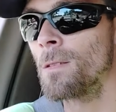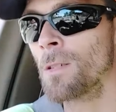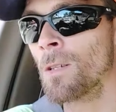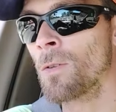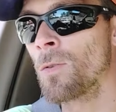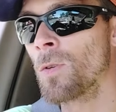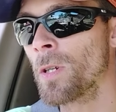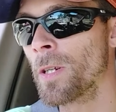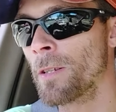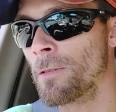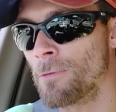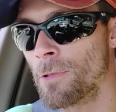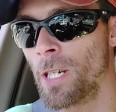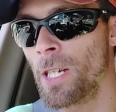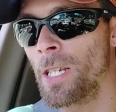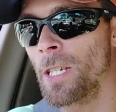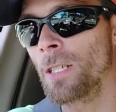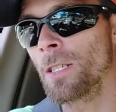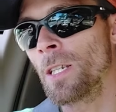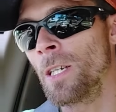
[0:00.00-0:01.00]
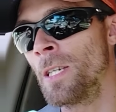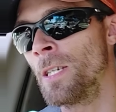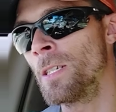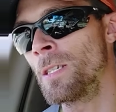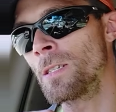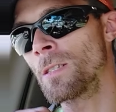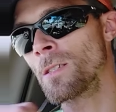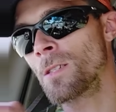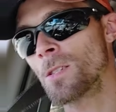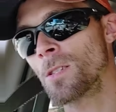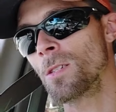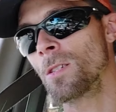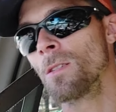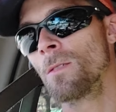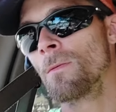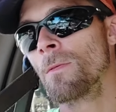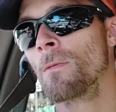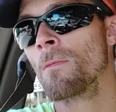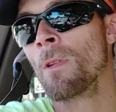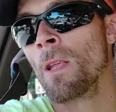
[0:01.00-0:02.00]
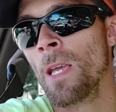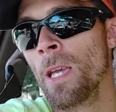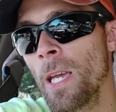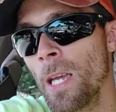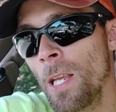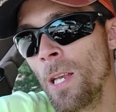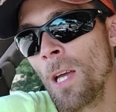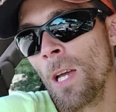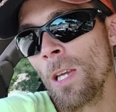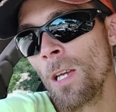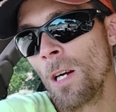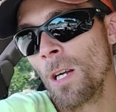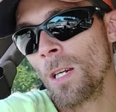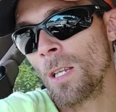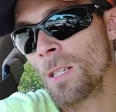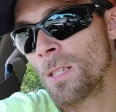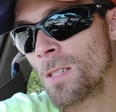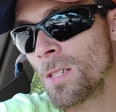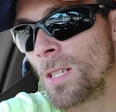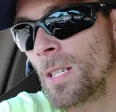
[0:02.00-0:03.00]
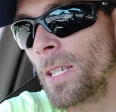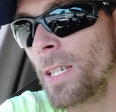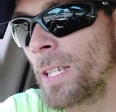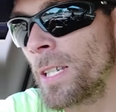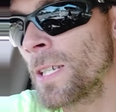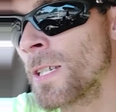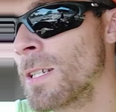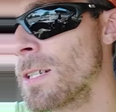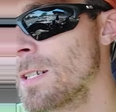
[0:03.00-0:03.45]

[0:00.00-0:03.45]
going rate is, and I honestly,